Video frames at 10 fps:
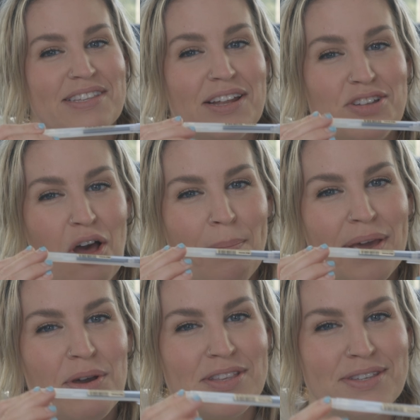A
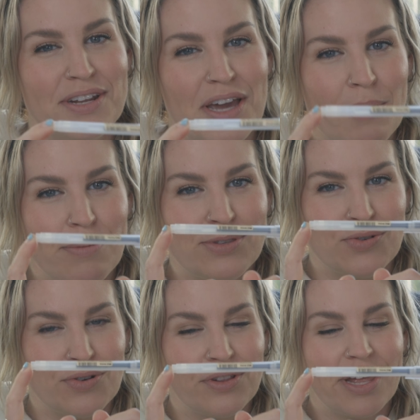topic is going to come up
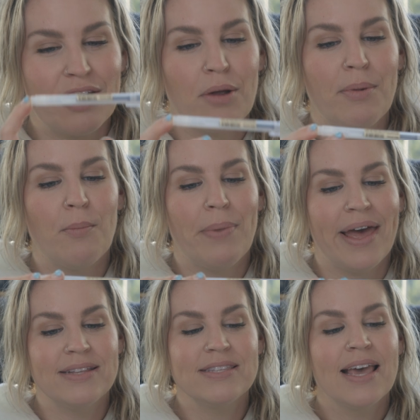sooner or later about
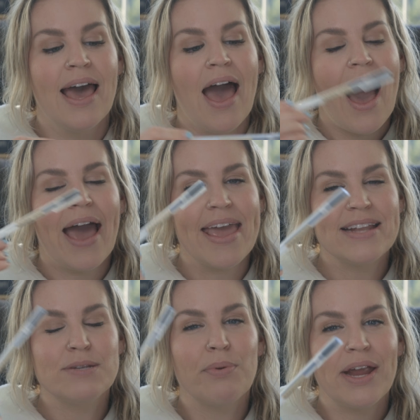pens. I hate
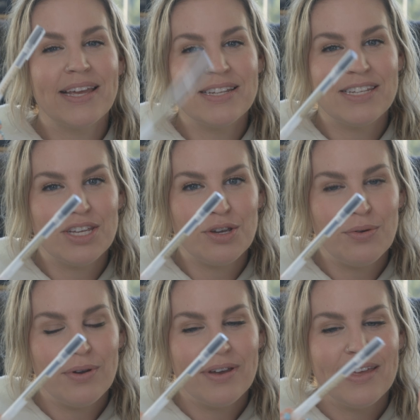to break it to you.
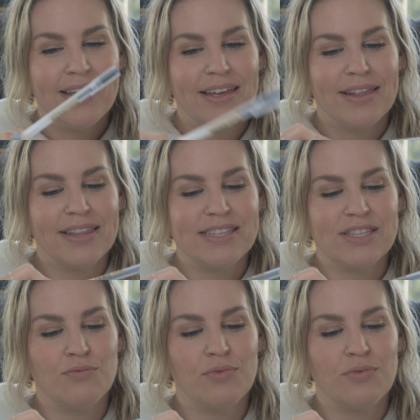This is a